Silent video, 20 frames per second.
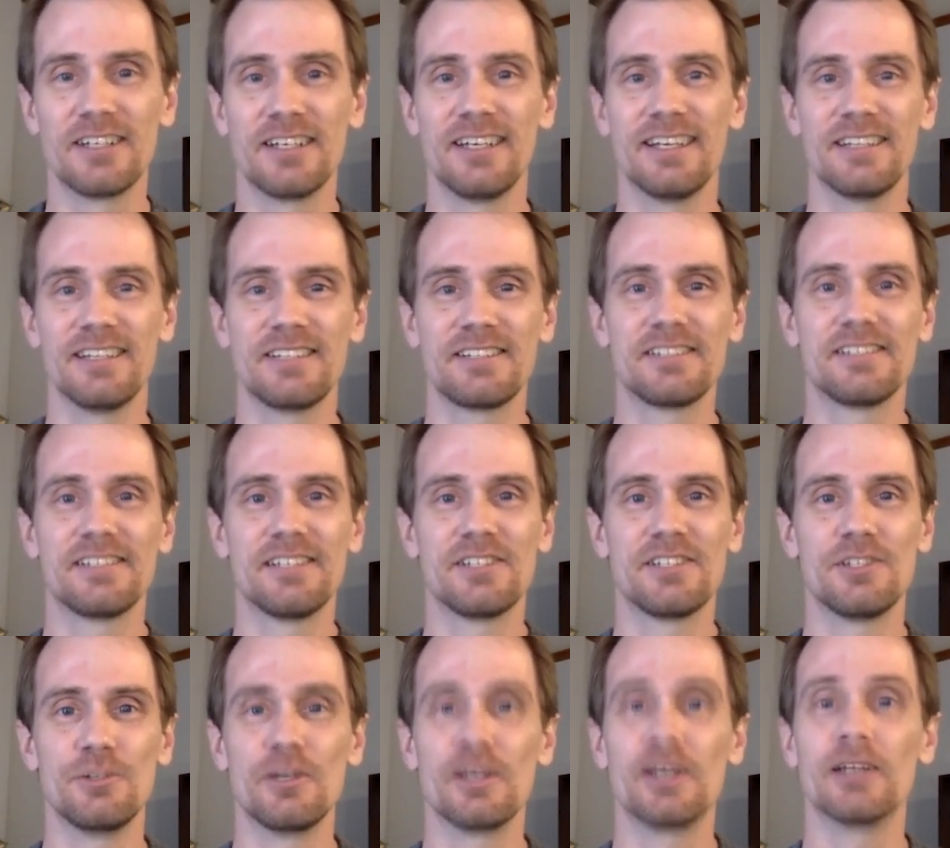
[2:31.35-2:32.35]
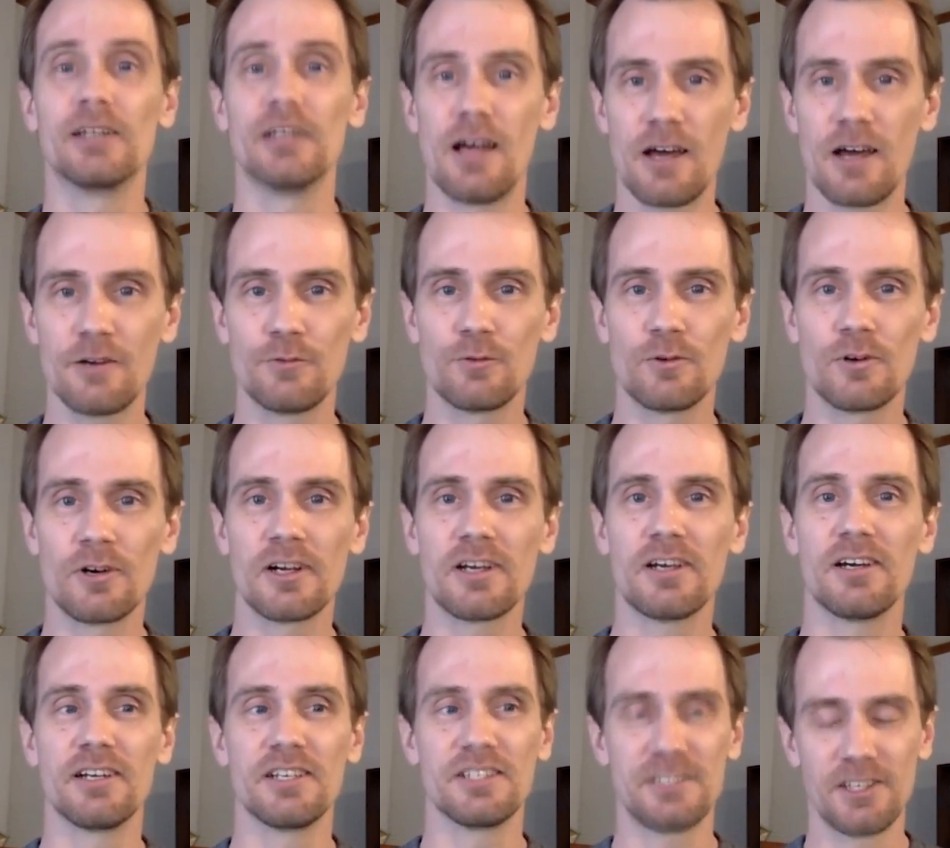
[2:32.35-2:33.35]
It's doing a lot of work
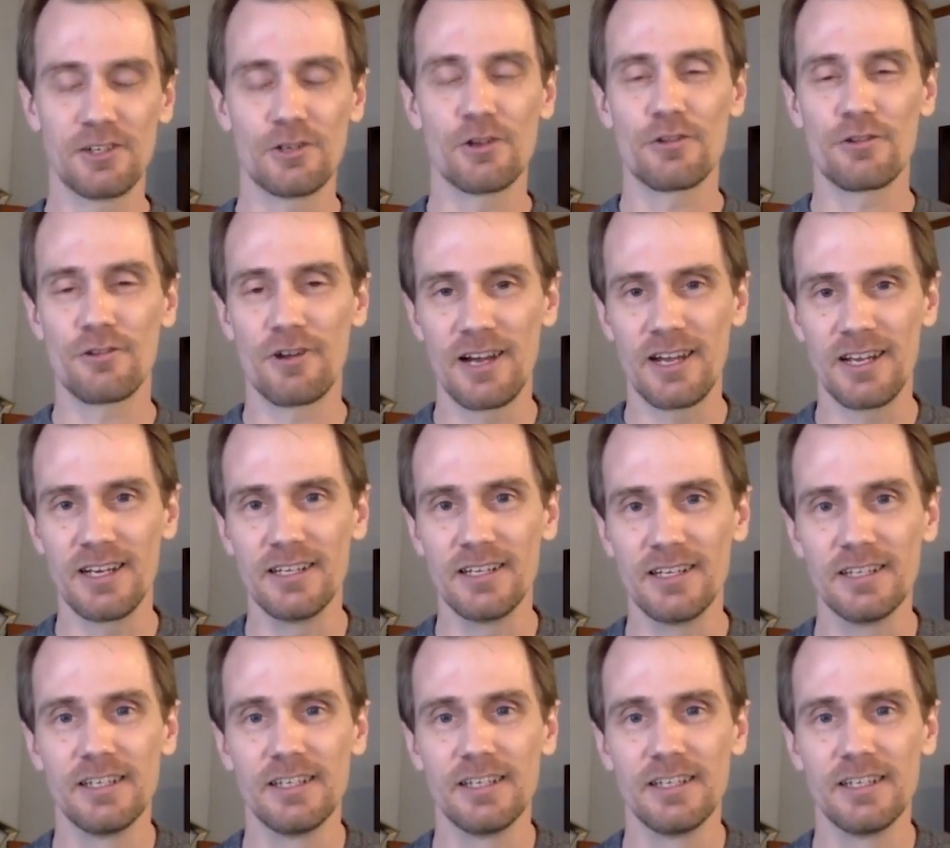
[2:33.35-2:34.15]
on a single thread,